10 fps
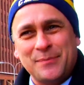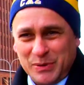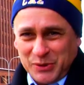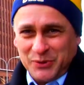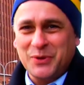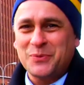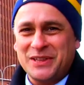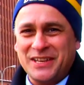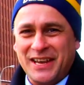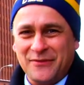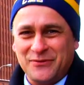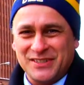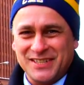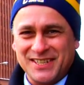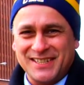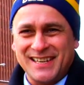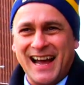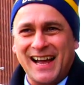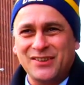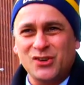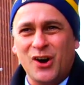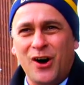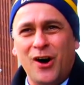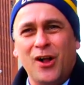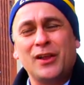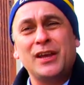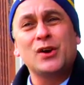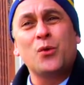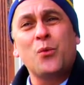a building with the emphasis on tall in a